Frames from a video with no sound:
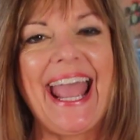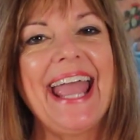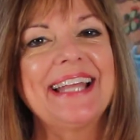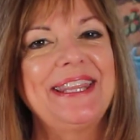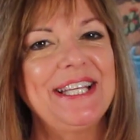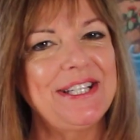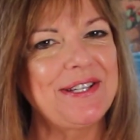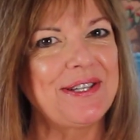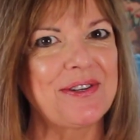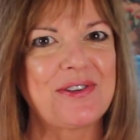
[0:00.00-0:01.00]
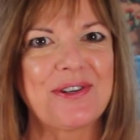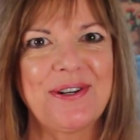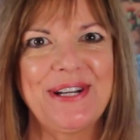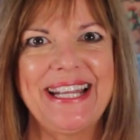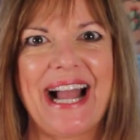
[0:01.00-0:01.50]
And this is a
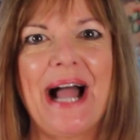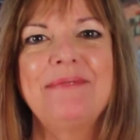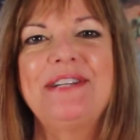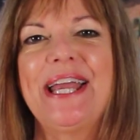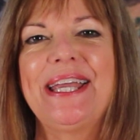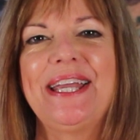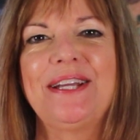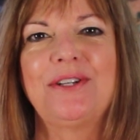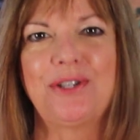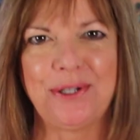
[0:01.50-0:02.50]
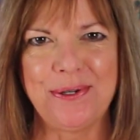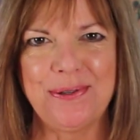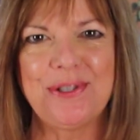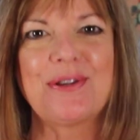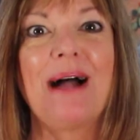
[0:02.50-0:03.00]
journey I'm taking
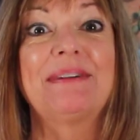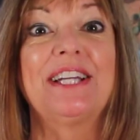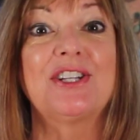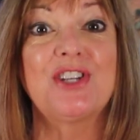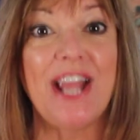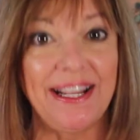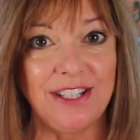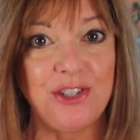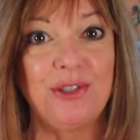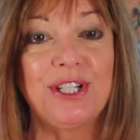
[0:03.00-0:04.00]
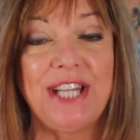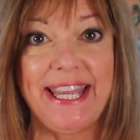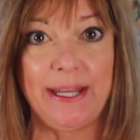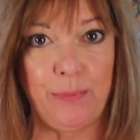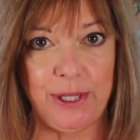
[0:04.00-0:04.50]
too, so I'm going to challenge you to
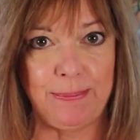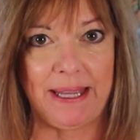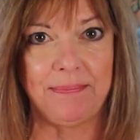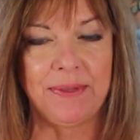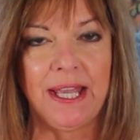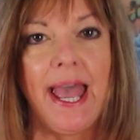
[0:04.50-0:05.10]
take it with me.